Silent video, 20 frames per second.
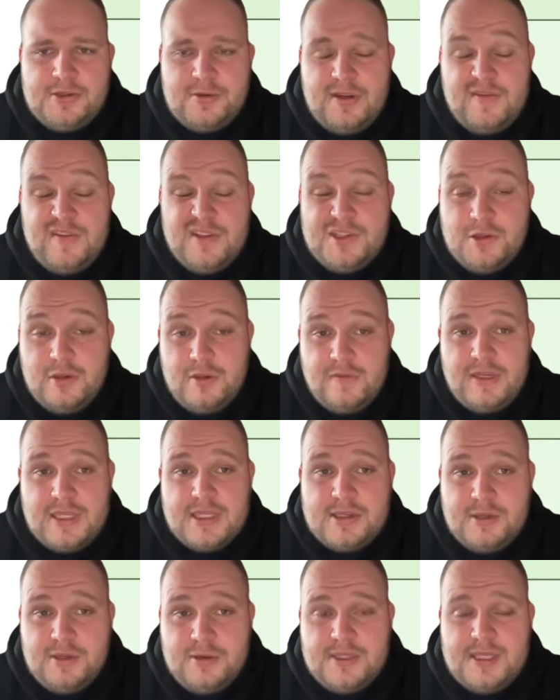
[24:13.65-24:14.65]
or even
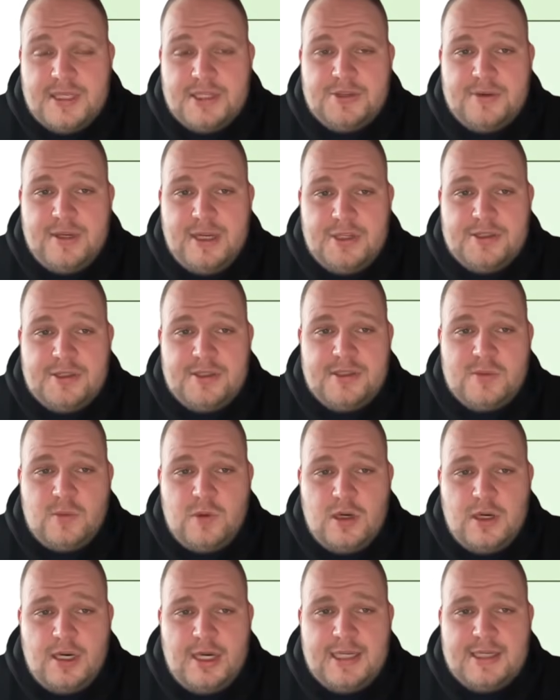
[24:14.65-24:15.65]
2v2 situations
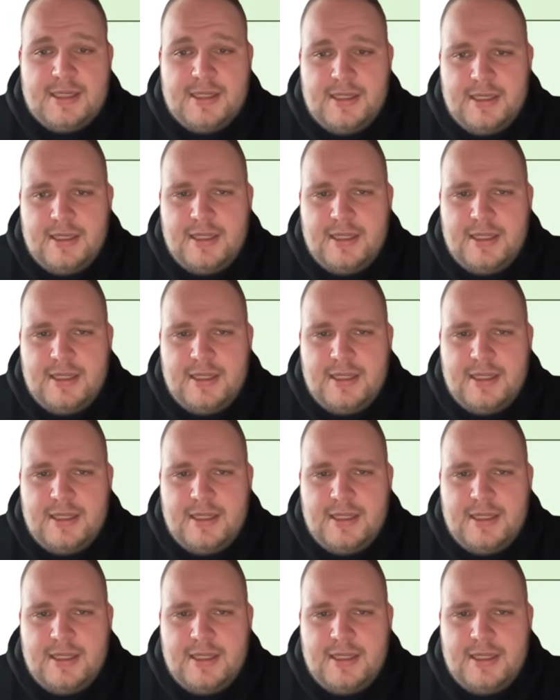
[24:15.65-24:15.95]
wide,